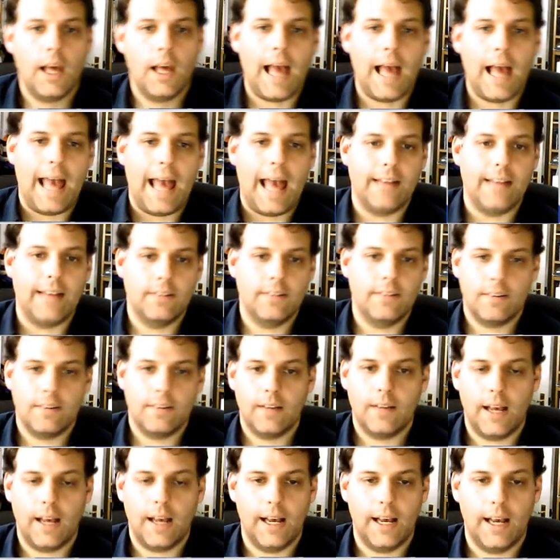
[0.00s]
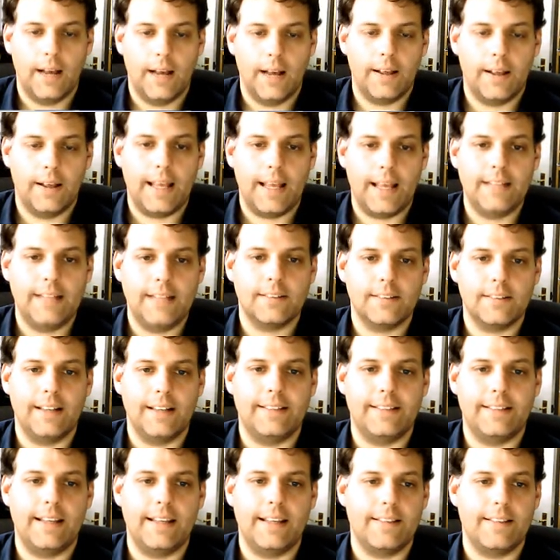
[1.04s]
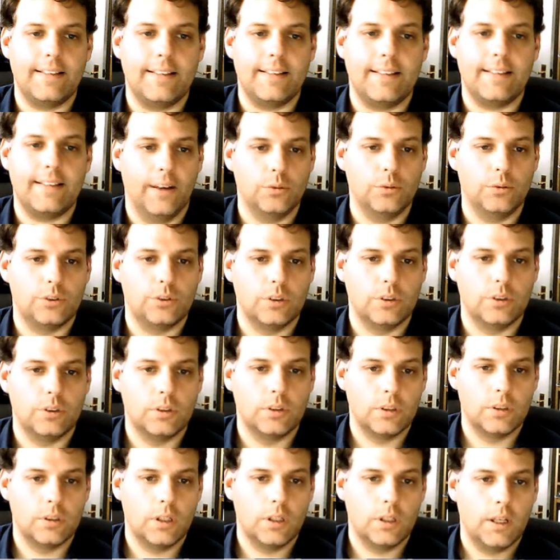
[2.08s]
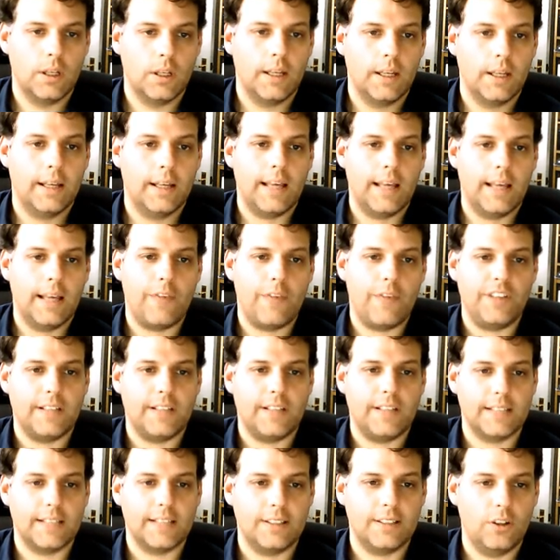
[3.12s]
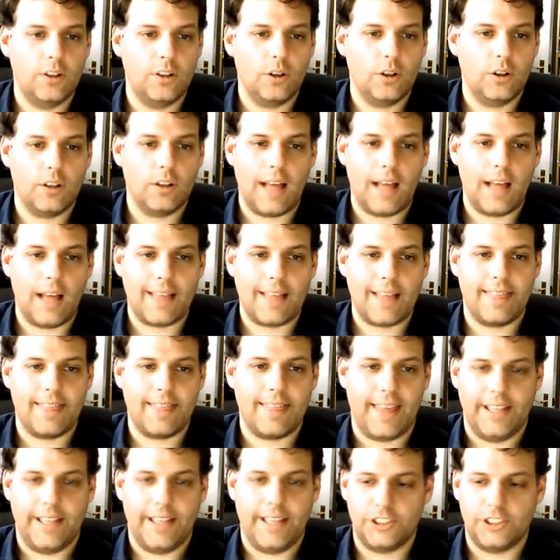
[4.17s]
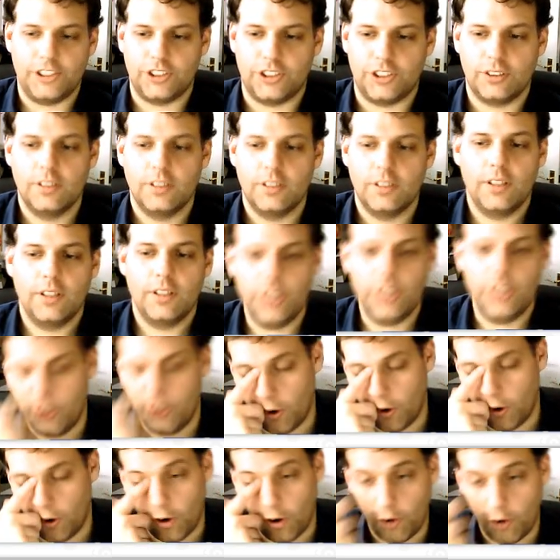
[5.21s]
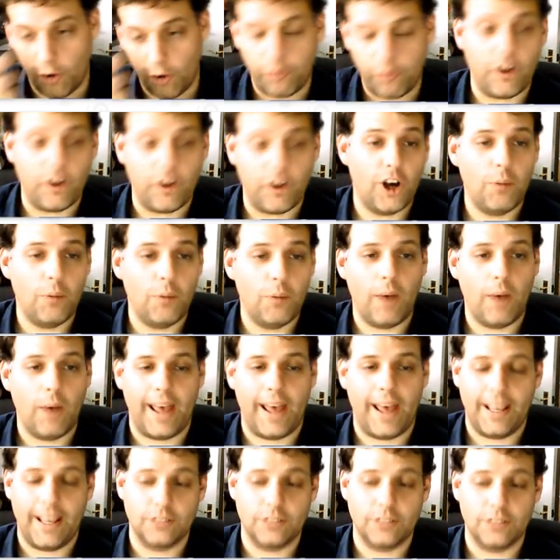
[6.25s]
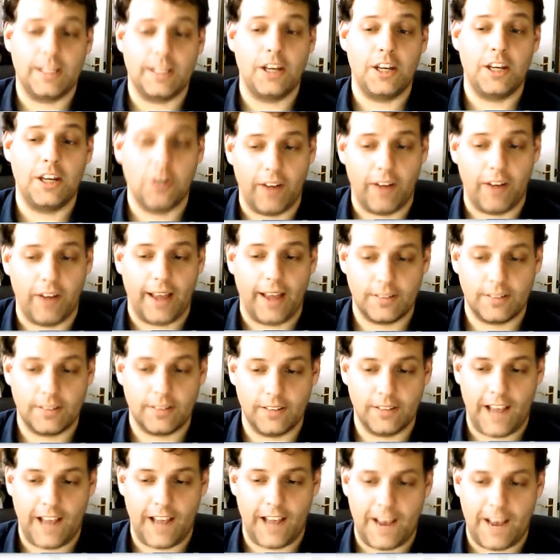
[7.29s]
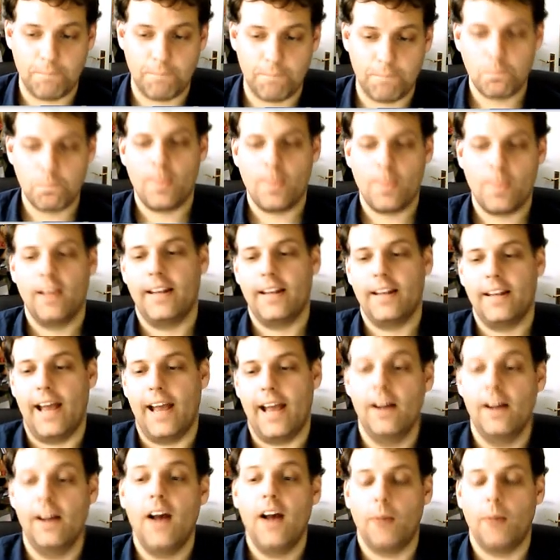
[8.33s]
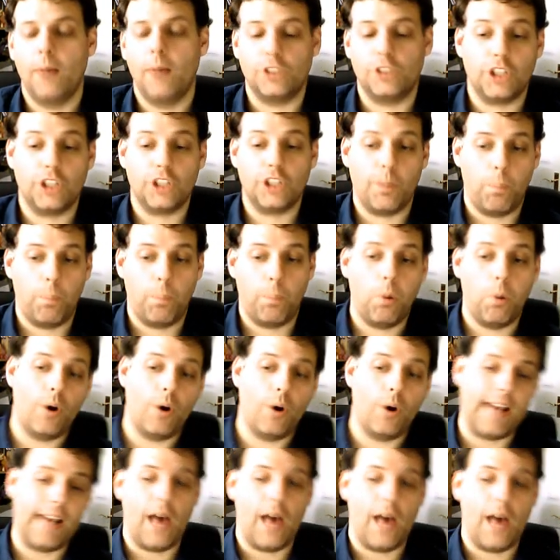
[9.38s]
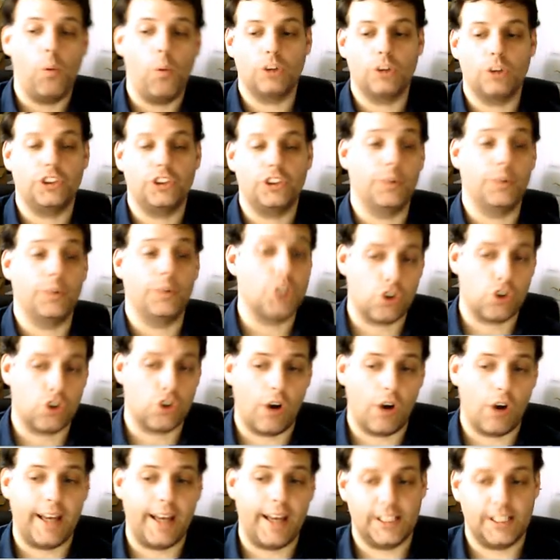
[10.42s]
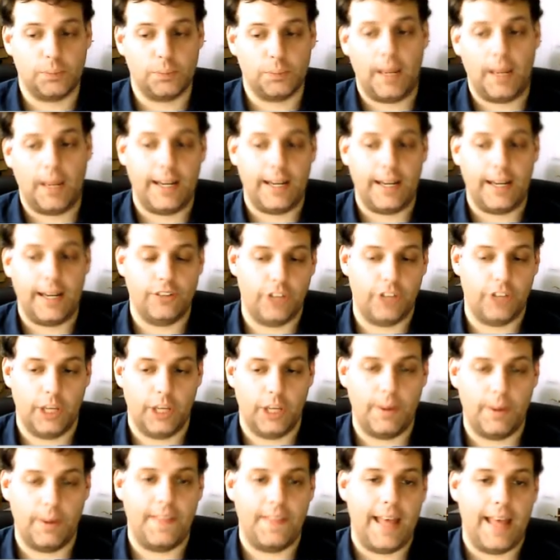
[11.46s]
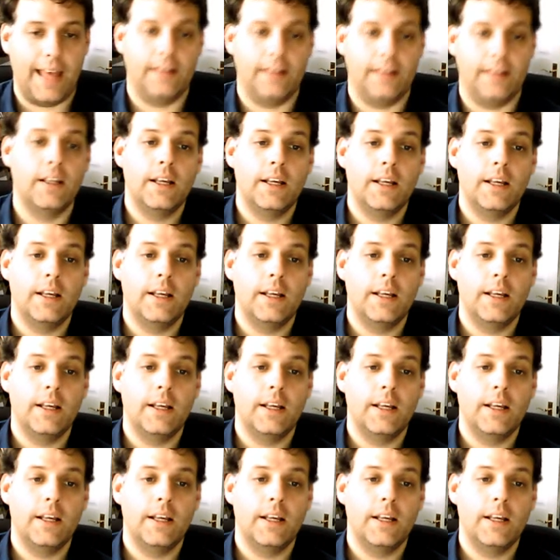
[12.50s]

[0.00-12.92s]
And inside details, if it doesn't look like this, your firmware is incorrect, okay? Now, I'm just going to point out what to do and try and explain it to you, and then